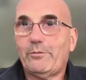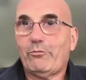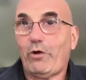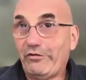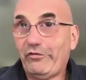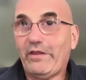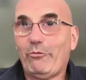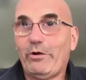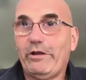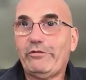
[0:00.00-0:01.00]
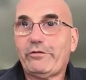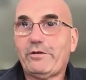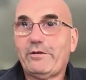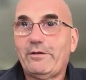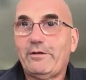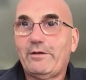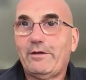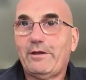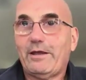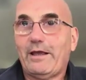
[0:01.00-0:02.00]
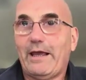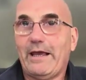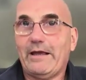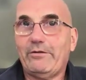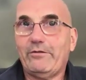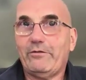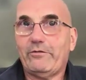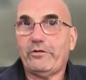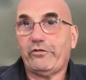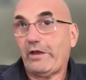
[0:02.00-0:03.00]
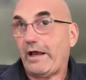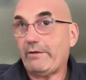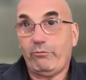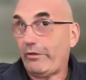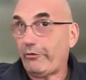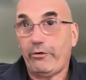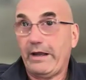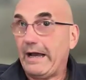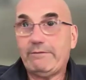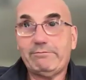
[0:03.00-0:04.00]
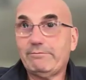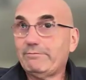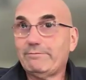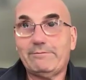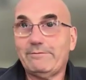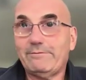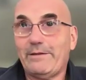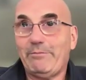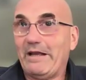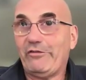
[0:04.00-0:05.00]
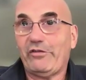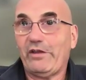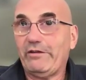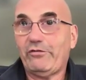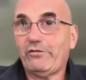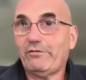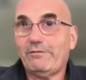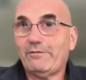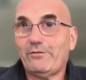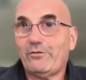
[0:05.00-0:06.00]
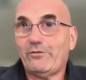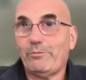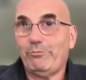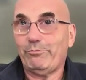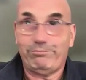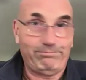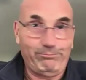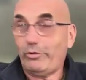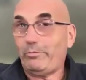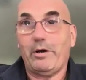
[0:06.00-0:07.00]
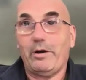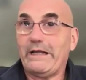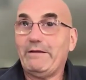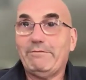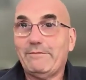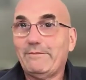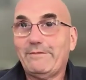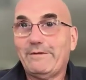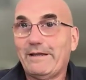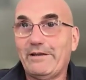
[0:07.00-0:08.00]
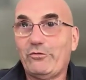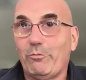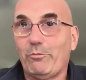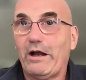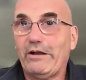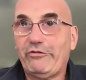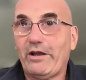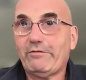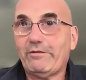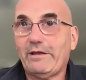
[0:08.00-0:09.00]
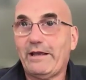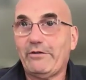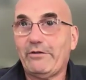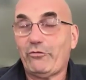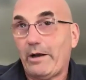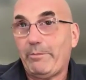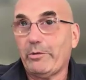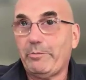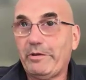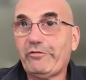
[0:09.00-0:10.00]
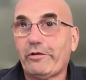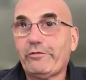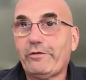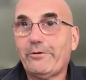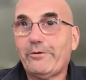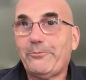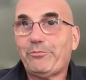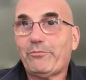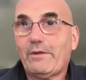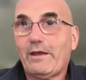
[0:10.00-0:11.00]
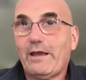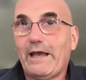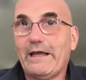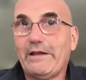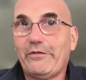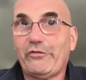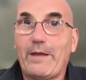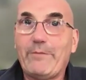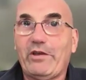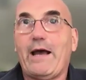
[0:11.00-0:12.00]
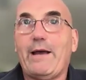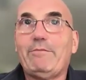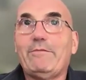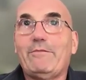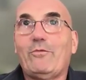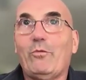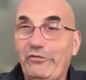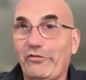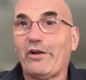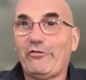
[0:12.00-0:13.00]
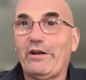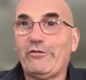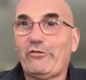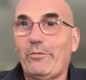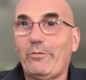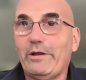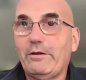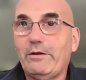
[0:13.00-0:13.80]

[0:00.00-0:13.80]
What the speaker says: price that risk, and decide whether or not it made sense to put money into a project and try to build a business. And at the same time, with such an instrument,